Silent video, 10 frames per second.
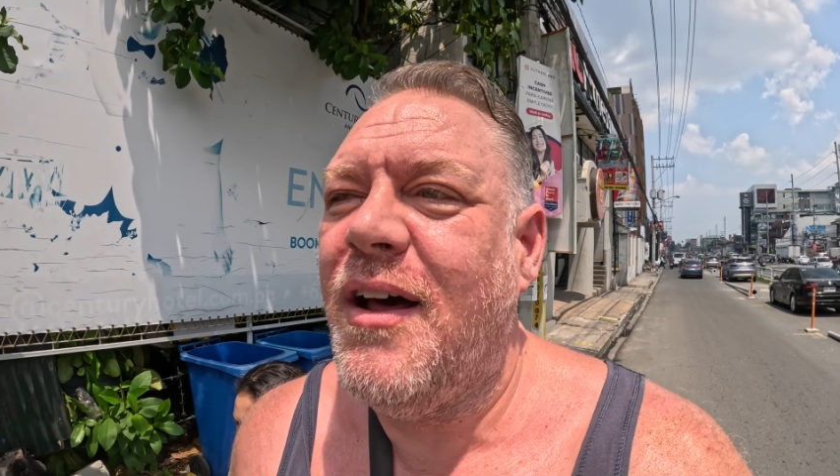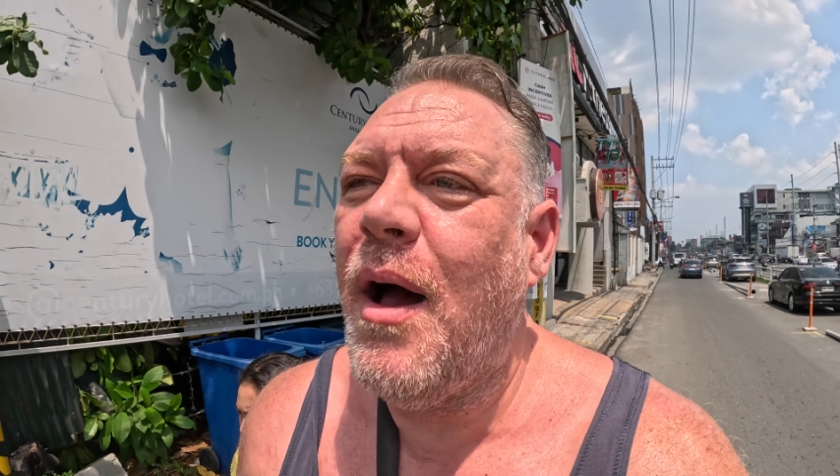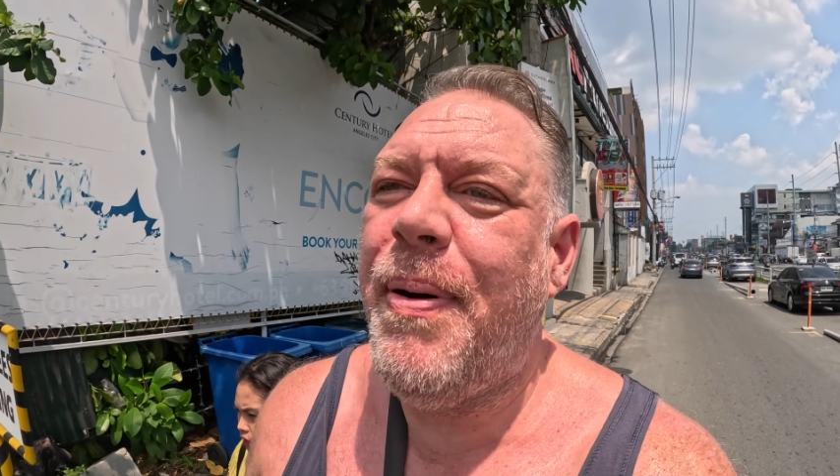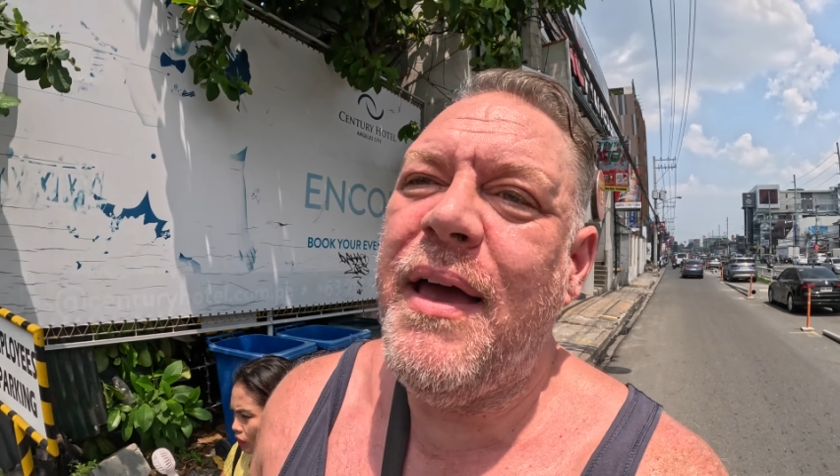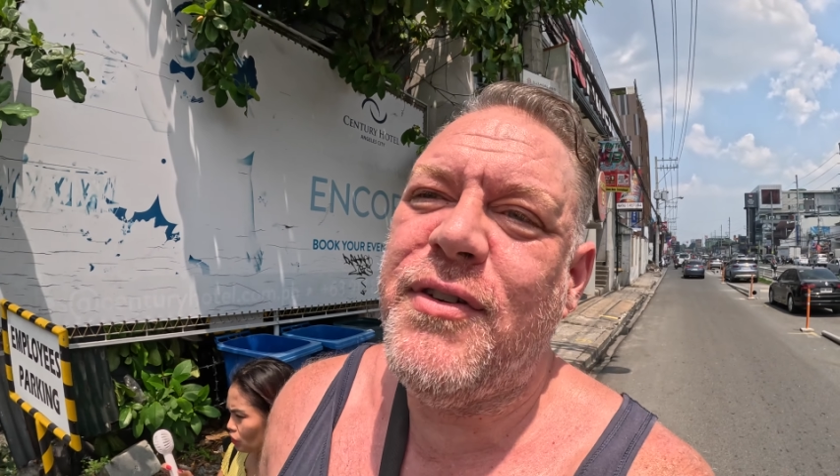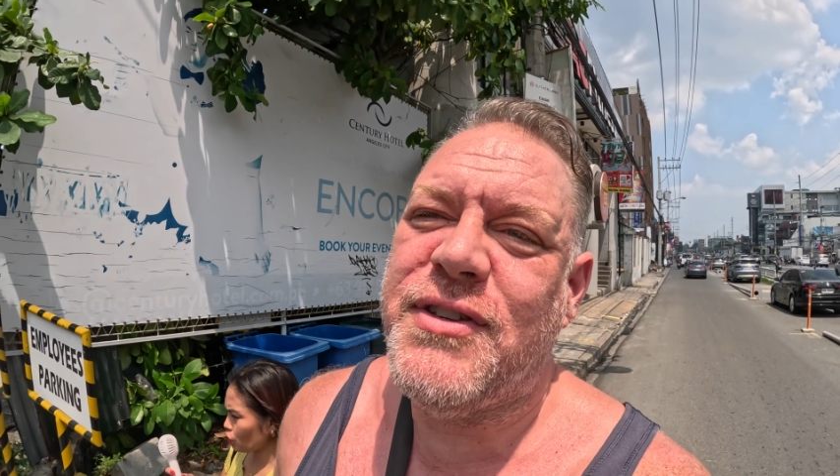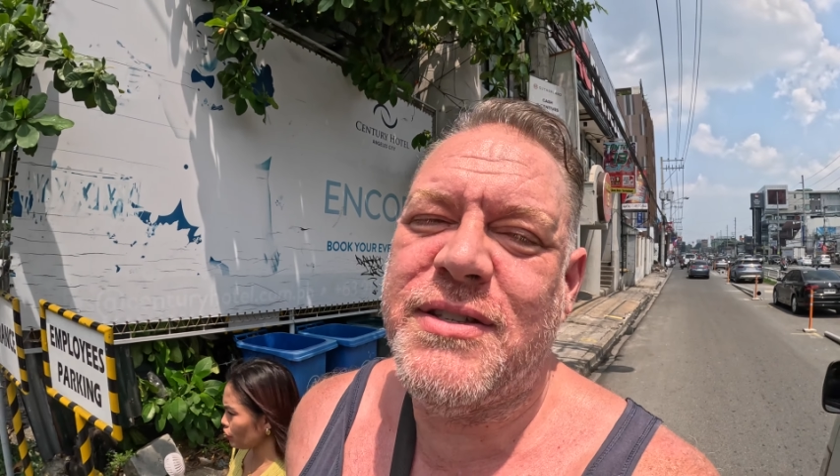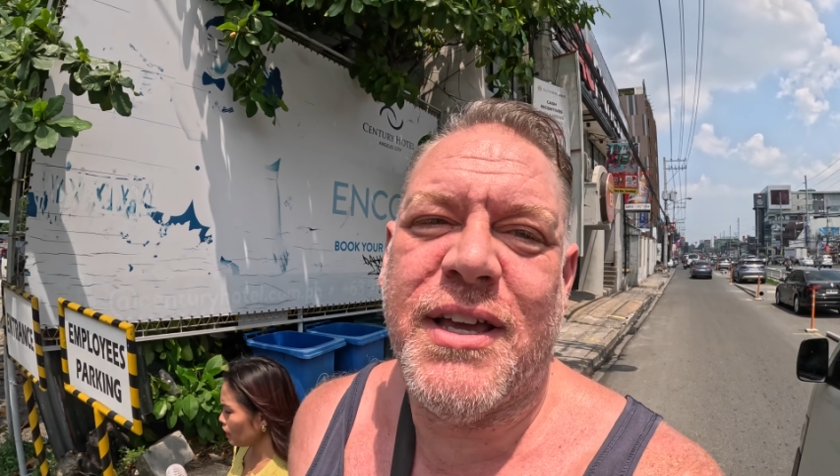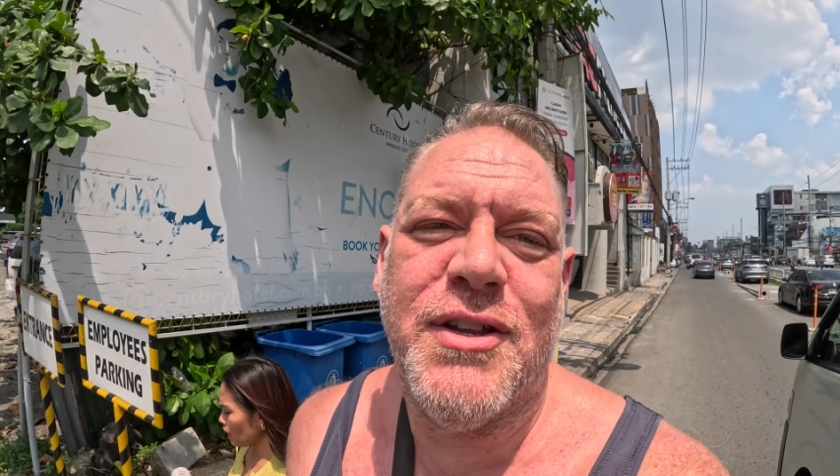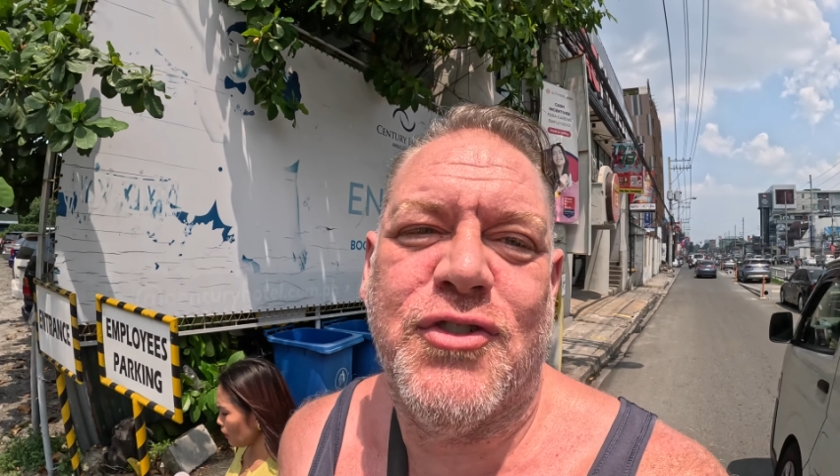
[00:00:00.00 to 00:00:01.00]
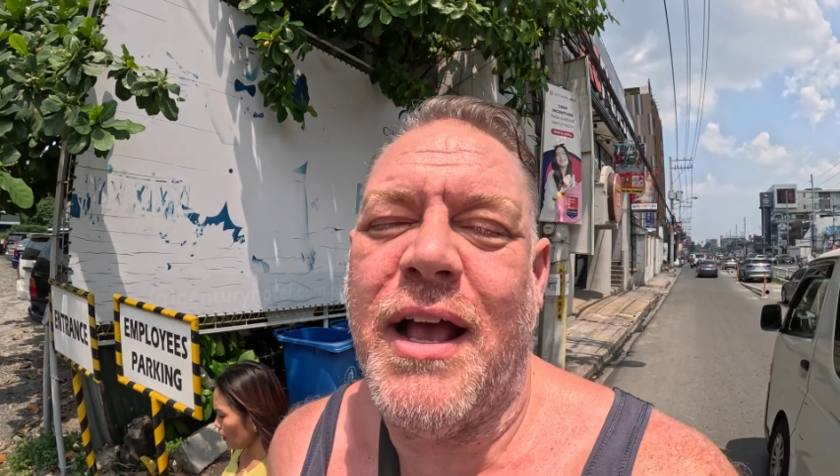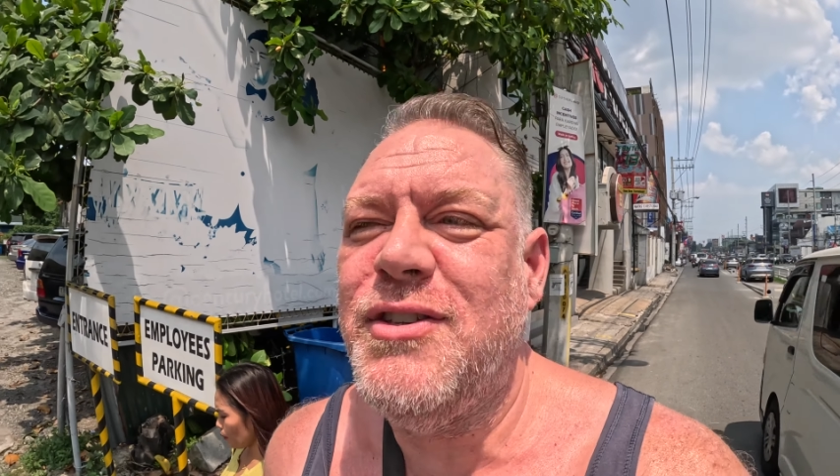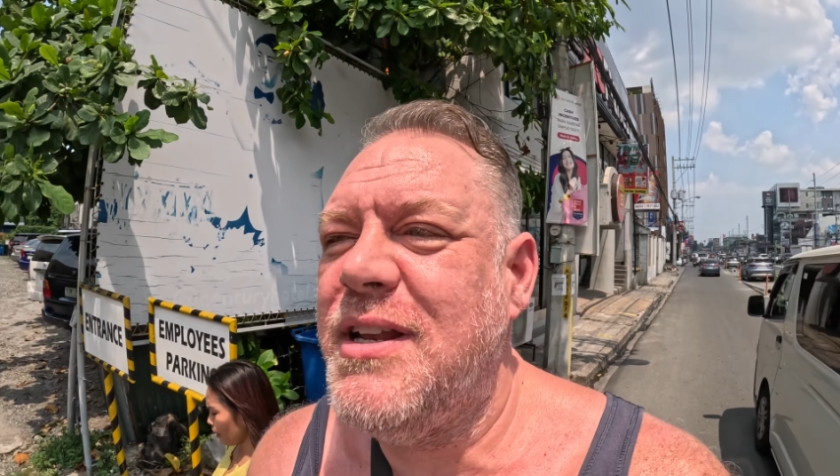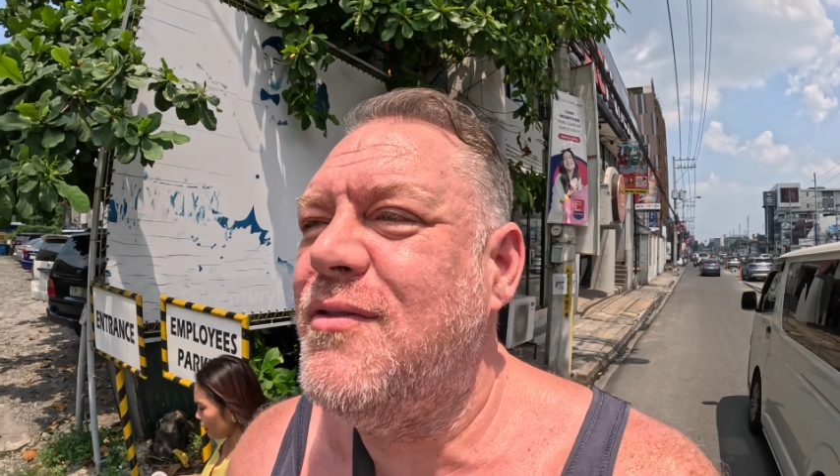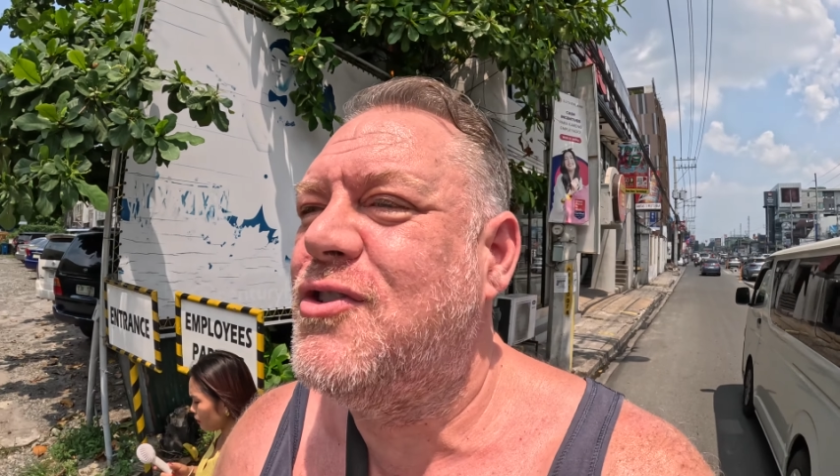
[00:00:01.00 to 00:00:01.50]
i pay for jessica to train
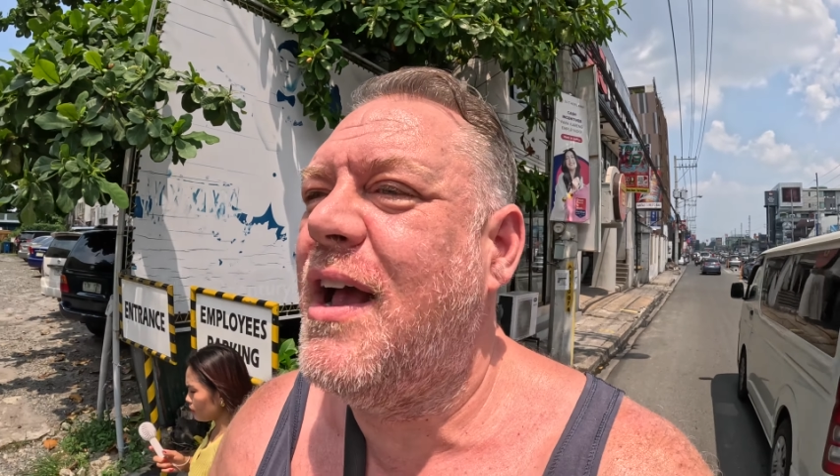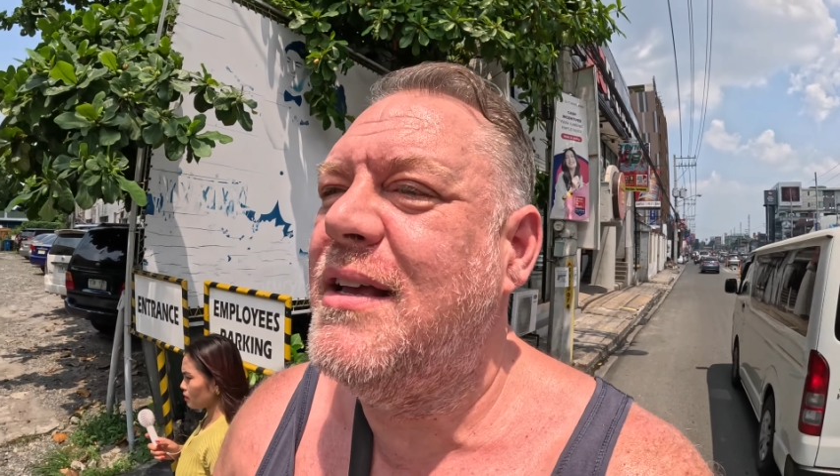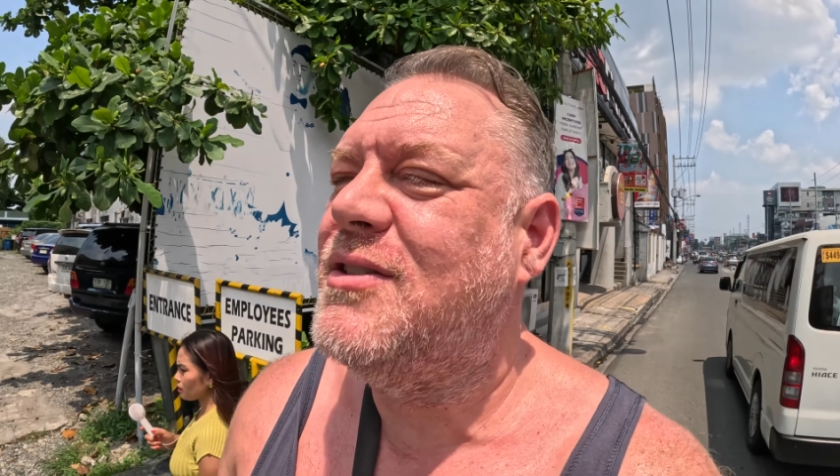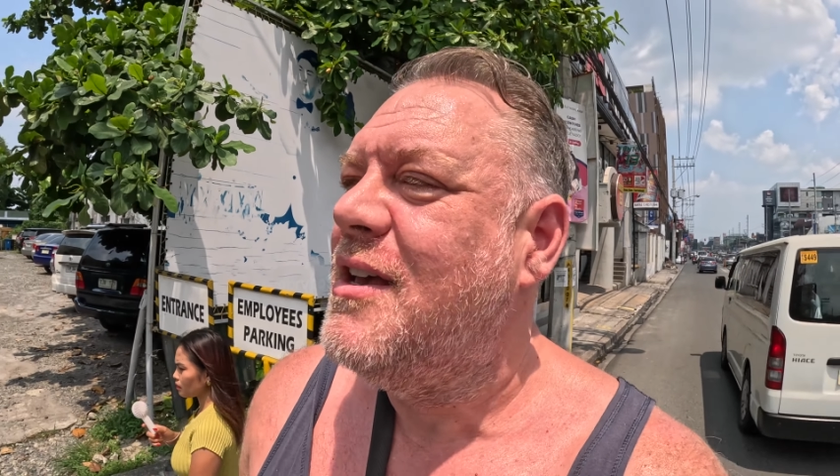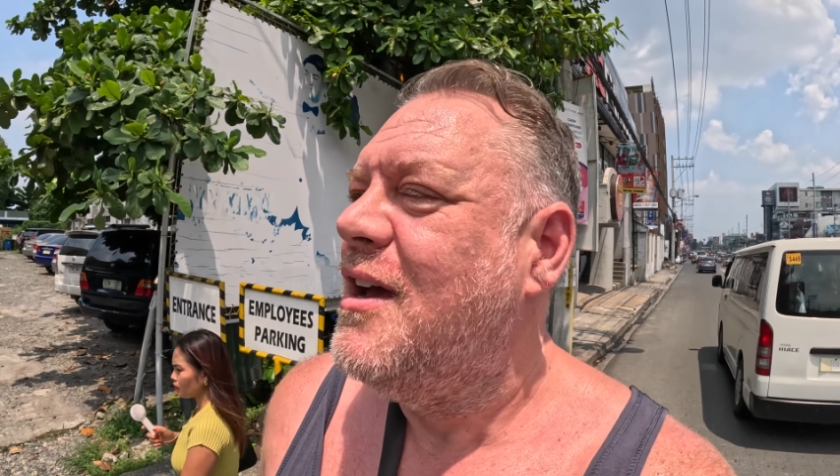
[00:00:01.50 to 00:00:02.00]
she never trains